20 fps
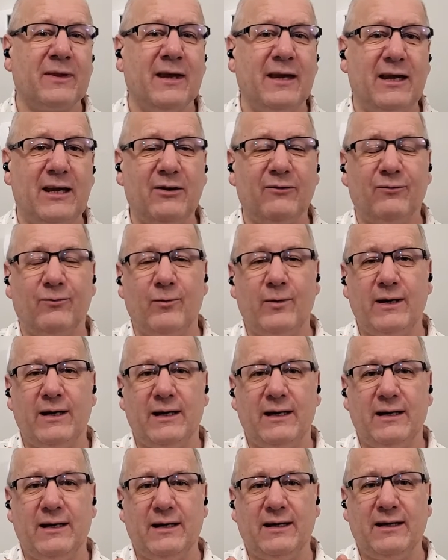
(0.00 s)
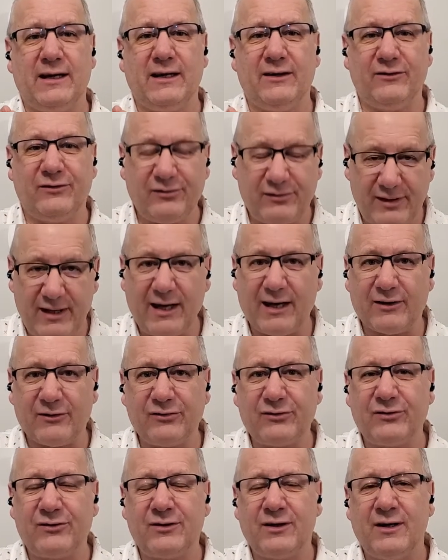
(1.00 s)
if we
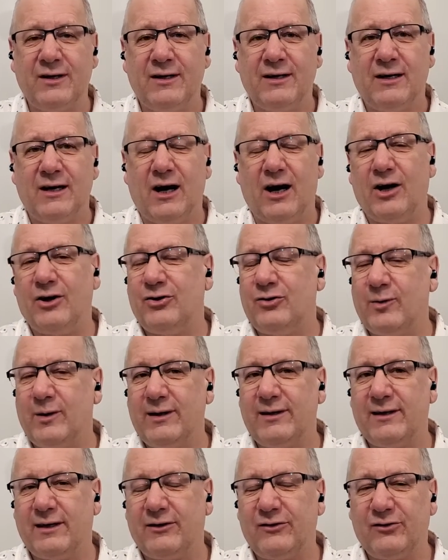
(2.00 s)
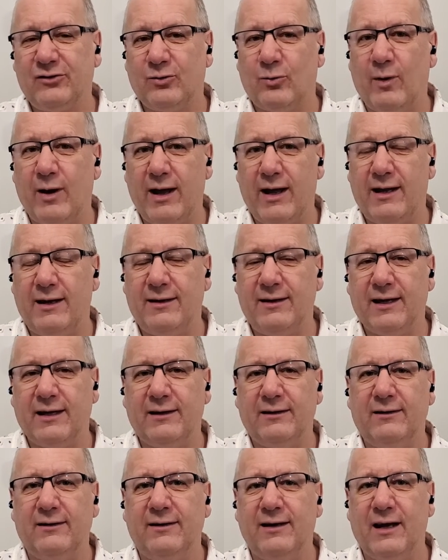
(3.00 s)
insist on doing things the way
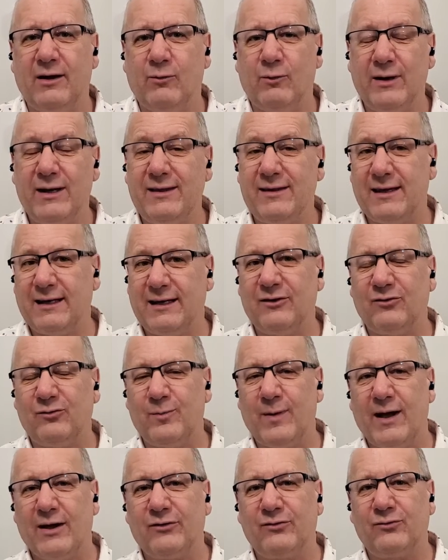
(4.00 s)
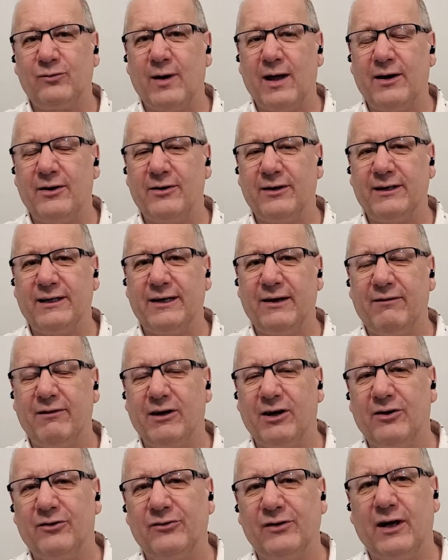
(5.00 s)
that we think is best, rather than
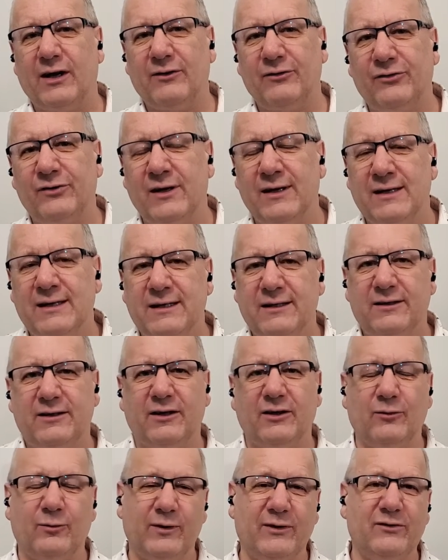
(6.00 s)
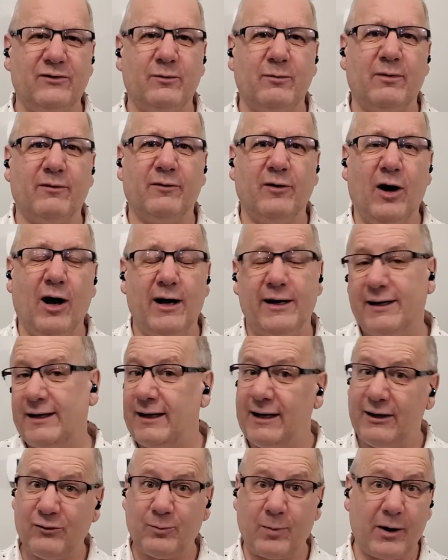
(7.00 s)
giving ourselves to the wisdom of God. And
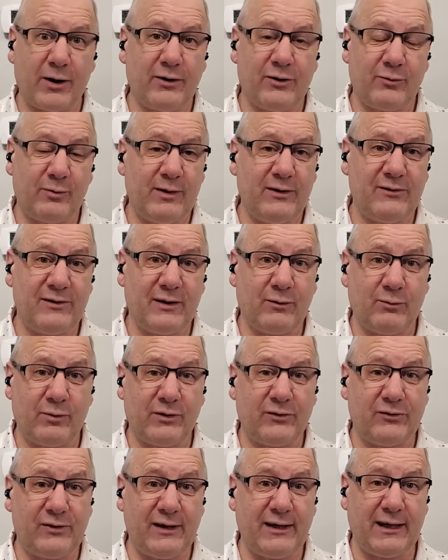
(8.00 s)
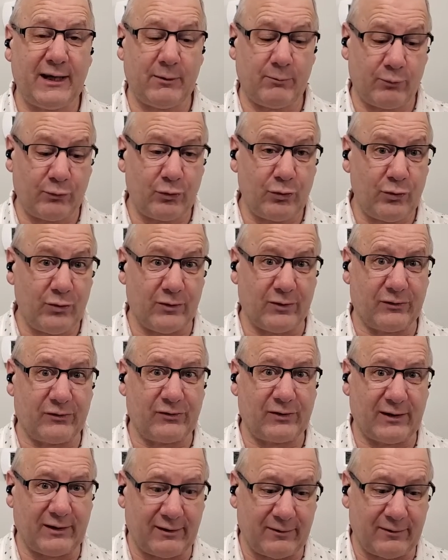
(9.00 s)
that's part of the reason that we're seeking prudence.